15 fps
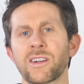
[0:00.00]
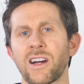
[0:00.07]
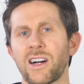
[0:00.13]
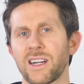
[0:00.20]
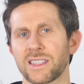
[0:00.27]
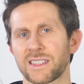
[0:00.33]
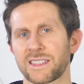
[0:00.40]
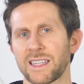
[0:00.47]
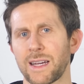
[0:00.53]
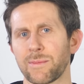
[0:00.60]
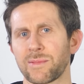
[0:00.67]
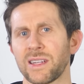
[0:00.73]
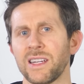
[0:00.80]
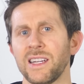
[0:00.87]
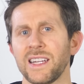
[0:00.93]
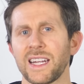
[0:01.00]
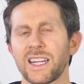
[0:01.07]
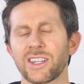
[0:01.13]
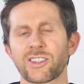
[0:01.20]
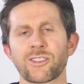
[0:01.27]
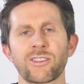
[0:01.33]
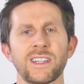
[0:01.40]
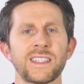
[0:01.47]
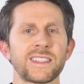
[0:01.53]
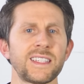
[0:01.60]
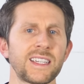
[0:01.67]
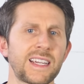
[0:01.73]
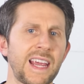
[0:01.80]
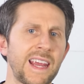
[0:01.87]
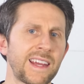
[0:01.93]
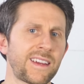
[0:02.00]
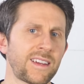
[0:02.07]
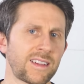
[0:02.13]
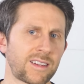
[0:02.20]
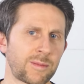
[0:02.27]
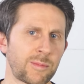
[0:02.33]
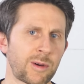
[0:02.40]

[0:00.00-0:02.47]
concept, intrinsic angular